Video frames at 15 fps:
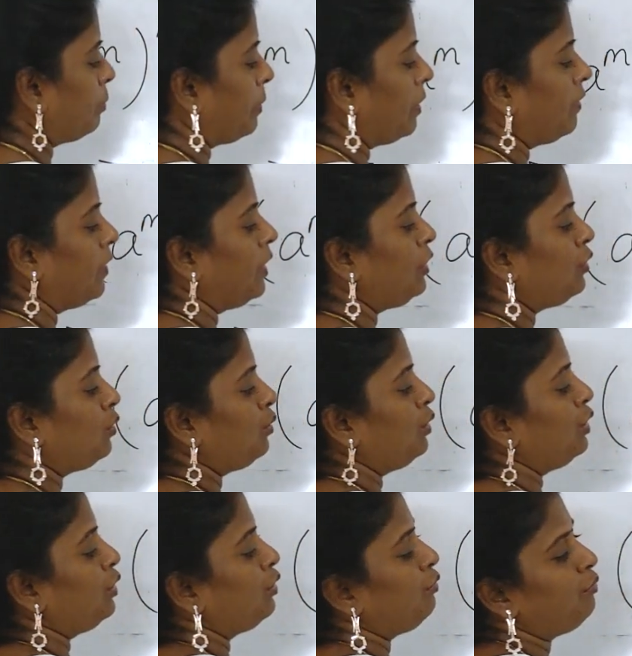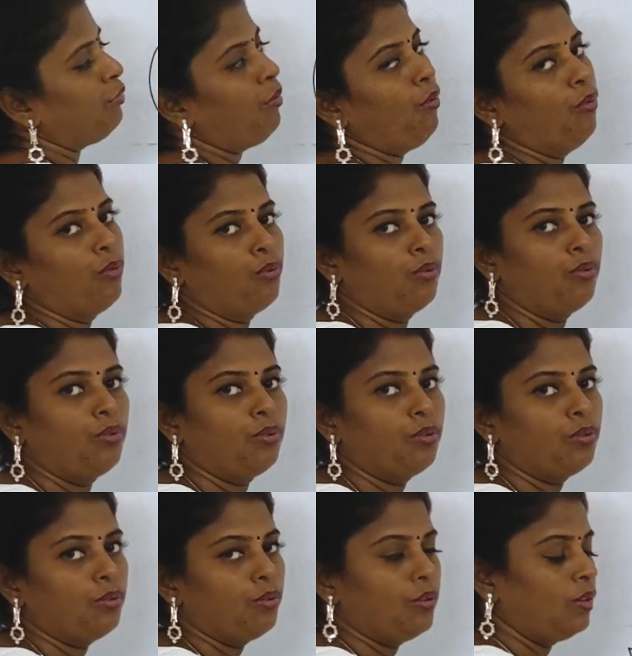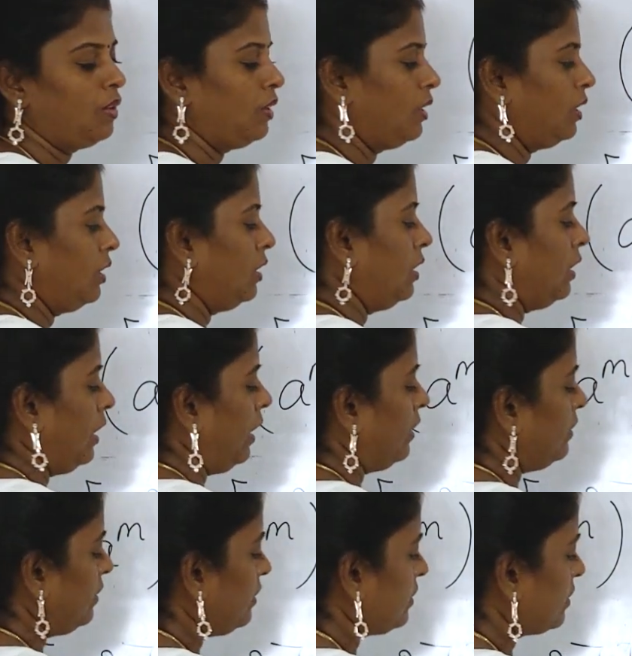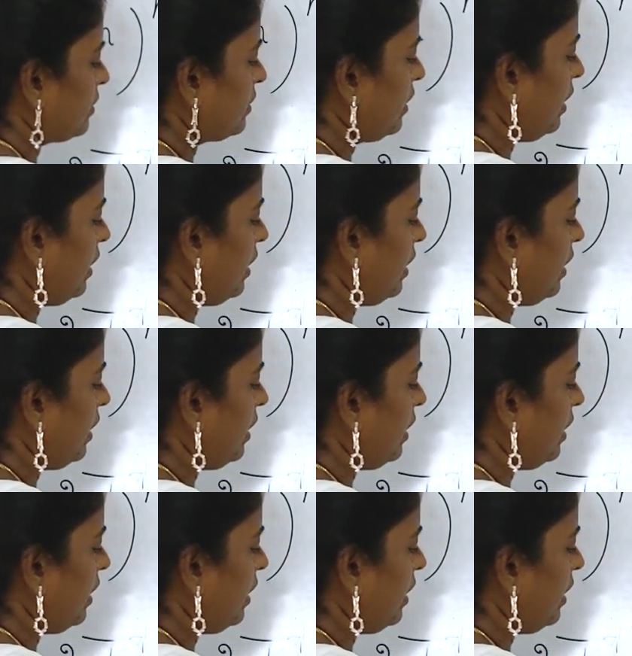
the power 2 into 4. And this is